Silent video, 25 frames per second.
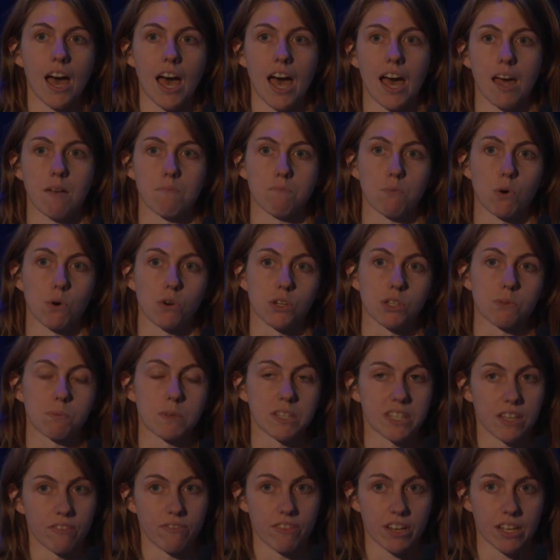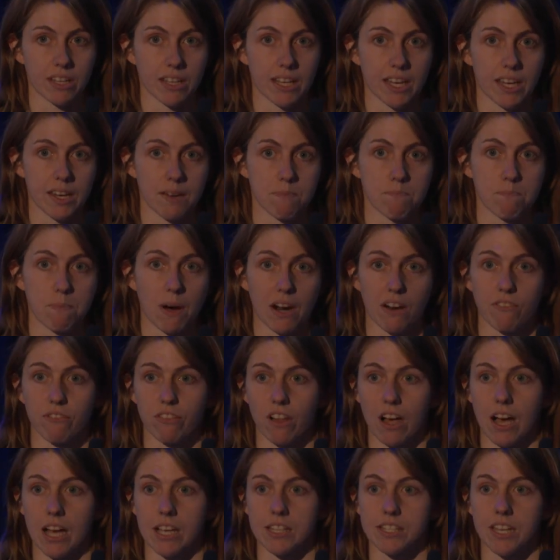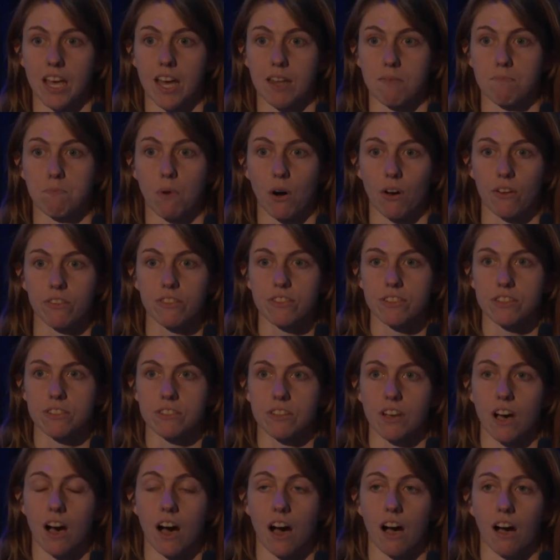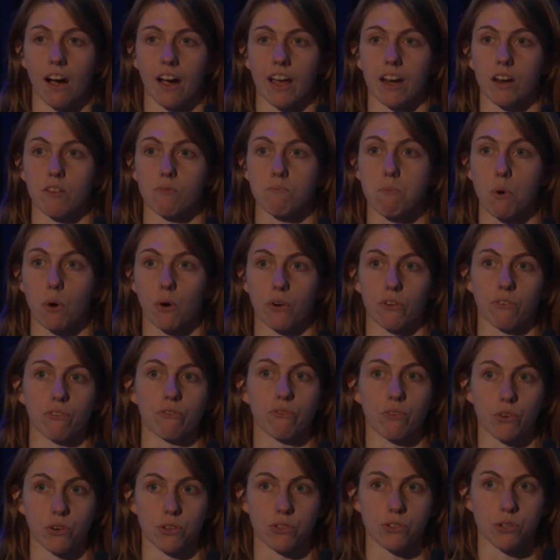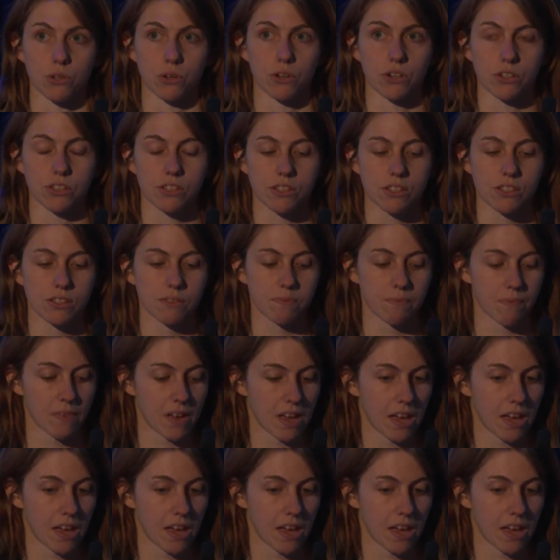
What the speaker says: and more specifically, butterflies and moths are an important food source.